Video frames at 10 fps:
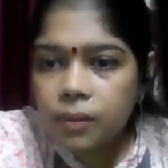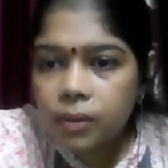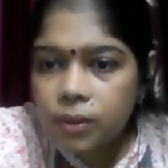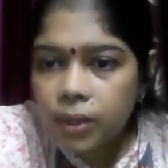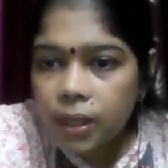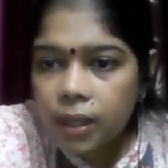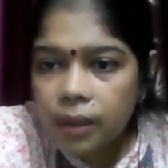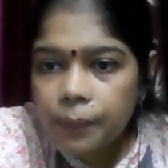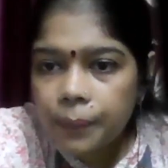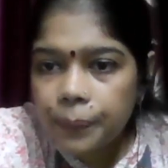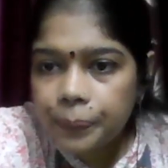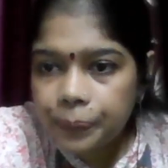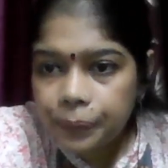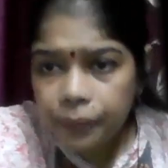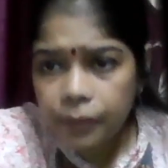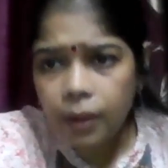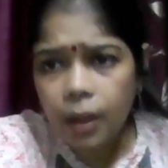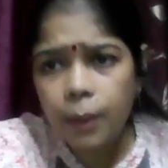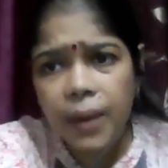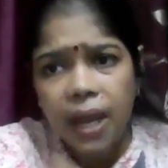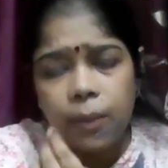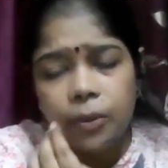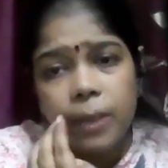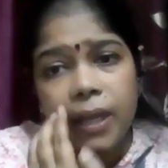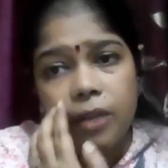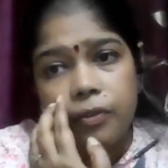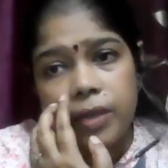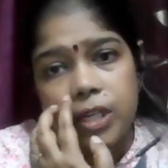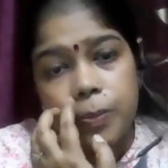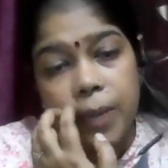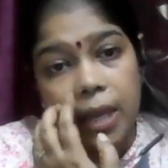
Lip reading: Okay. Primary benefits,